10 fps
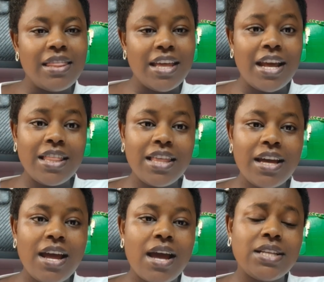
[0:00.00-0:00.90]
The
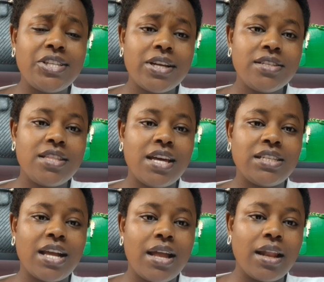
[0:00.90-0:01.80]
other charge
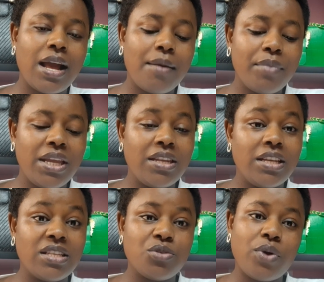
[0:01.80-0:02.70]
that can come in
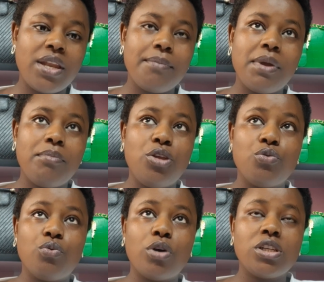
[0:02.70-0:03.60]
is when maybe
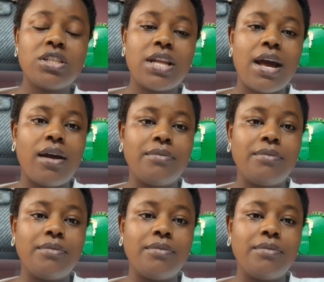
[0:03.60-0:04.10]
you want